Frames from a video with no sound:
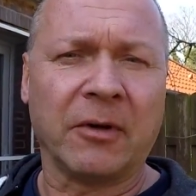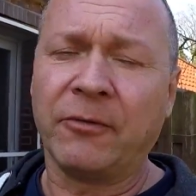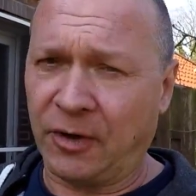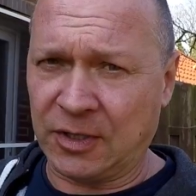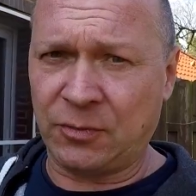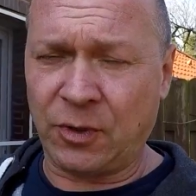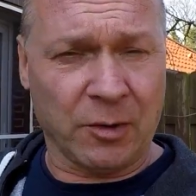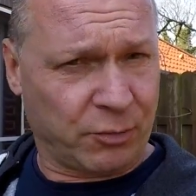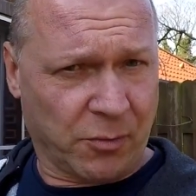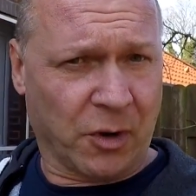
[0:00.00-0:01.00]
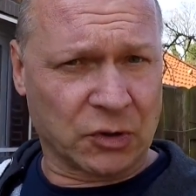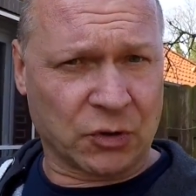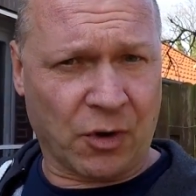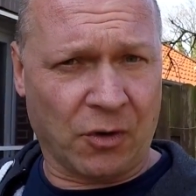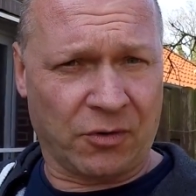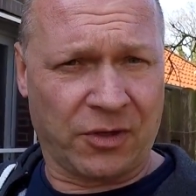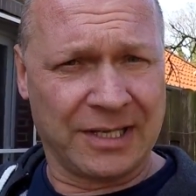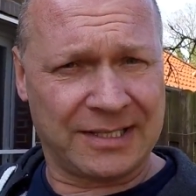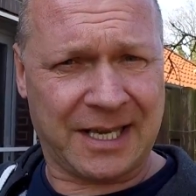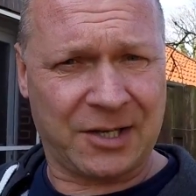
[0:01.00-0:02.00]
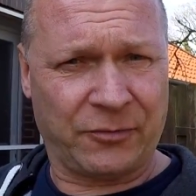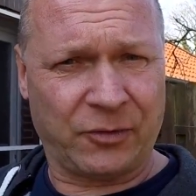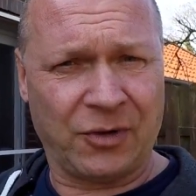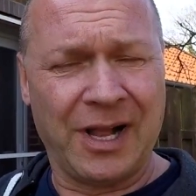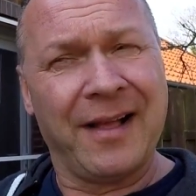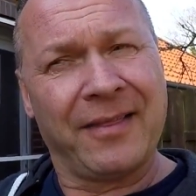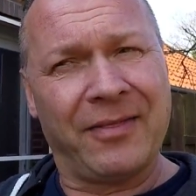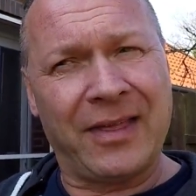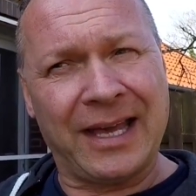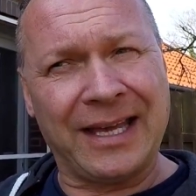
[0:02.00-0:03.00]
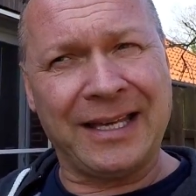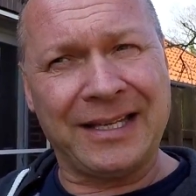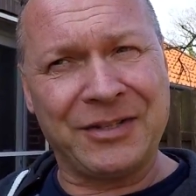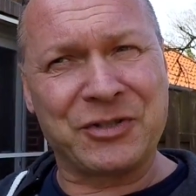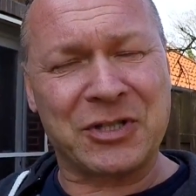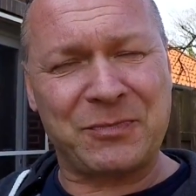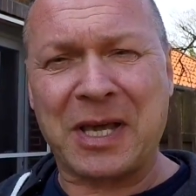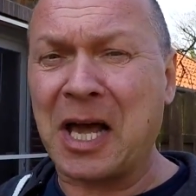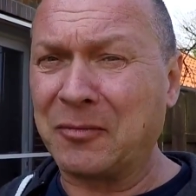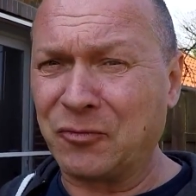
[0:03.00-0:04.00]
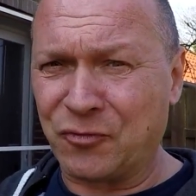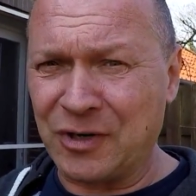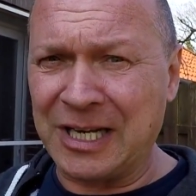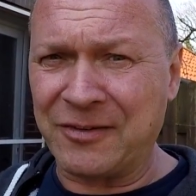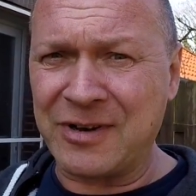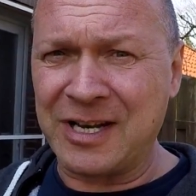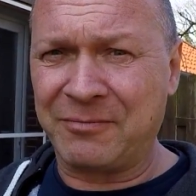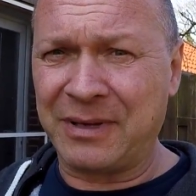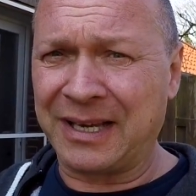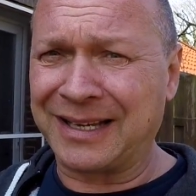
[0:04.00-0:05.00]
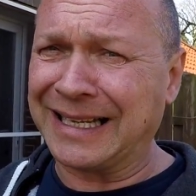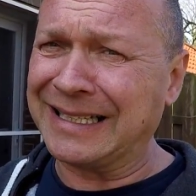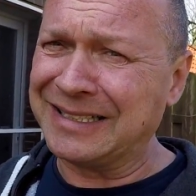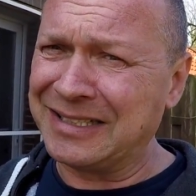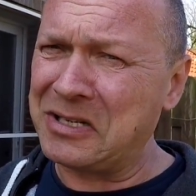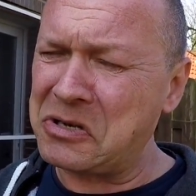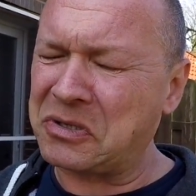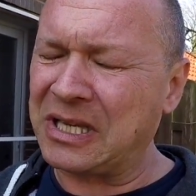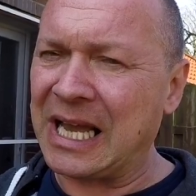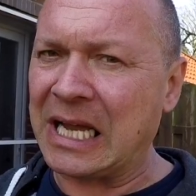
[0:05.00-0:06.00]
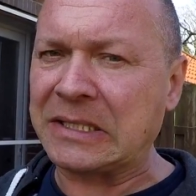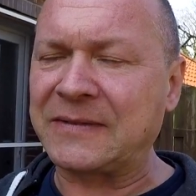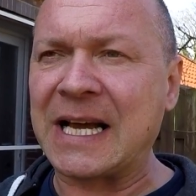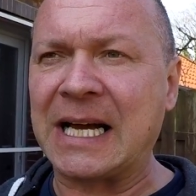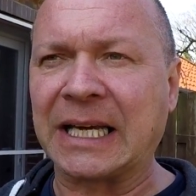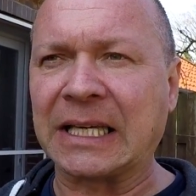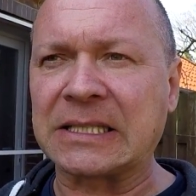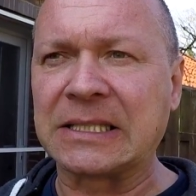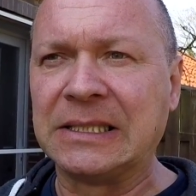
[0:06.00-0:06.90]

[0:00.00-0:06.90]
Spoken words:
First of all, it promotes growth. Second of all, they just become really, really big and looking kind of tired.